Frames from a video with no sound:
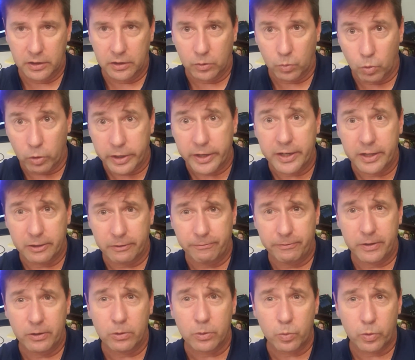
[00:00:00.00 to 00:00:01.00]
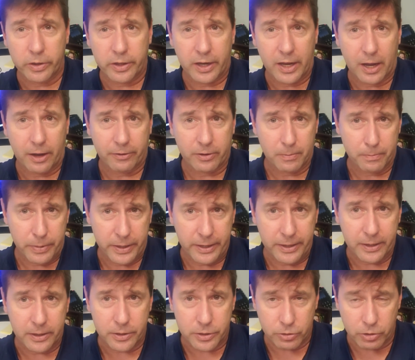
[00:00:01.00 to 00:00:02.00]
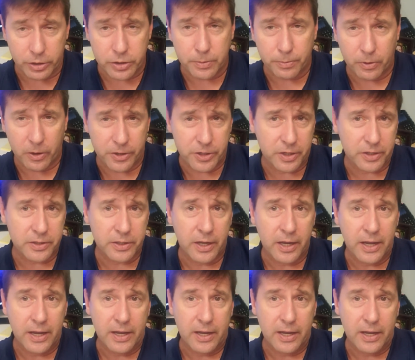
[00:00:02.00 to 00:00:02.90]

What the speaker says: working in the field where they have competing construction projects.